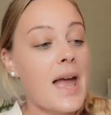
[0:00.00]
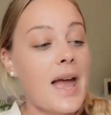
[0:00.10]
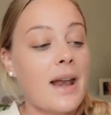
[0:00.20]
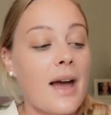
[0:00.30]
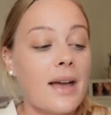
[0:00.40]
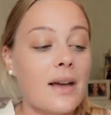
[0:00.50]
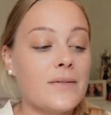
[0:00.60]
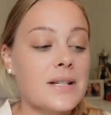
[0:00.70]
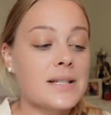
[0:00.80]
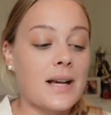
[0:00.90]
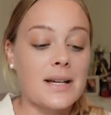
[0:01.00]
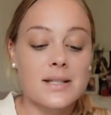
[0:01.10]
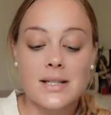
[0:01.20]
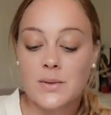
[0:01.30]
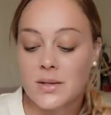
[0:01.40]
And I have
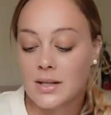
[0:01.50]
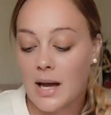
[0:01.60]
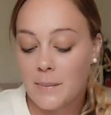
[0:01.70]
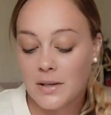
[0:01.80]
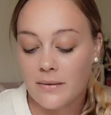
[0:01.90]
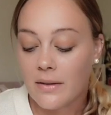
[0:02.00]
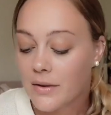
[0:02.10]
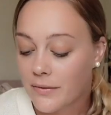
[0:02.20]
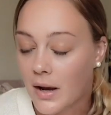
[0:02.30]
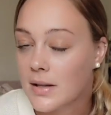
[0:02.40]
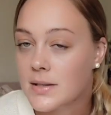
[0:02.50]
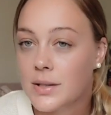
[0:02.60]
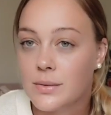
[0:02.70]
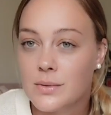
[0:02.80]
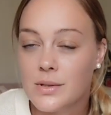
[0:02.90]
discussed this with a couple of other friends
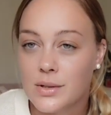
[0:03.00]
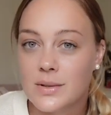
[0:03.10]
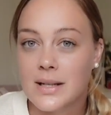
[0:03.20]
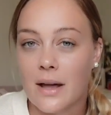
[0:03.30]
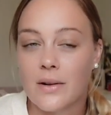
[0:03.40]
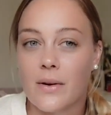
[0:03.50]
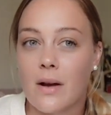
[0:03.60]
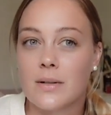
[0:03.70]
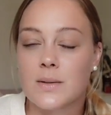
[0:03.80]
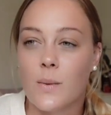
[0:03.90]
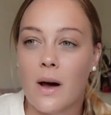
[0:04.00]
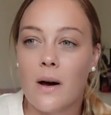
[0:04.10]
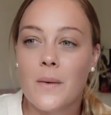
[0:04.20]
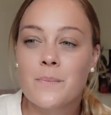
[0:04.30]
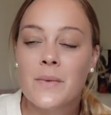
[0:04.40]
who use Gather Round as
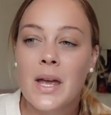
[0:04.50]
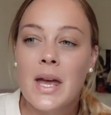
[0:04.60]
well.